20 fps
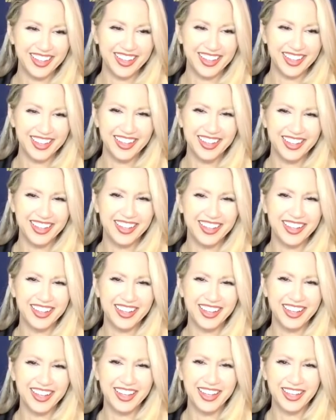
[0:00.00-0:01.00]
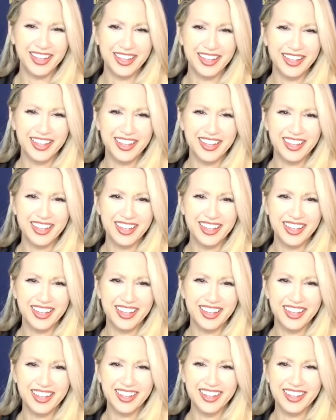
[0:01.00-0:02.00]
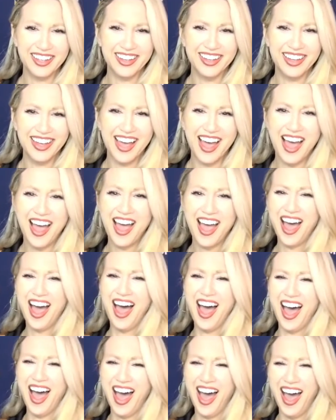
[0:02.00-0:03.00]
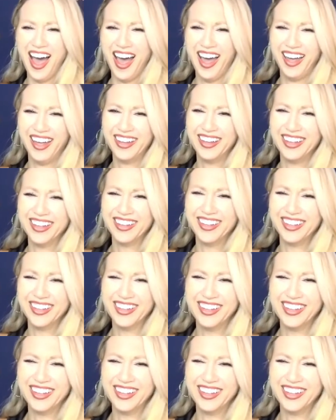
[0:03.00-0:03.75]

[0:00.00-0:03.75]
[no speech]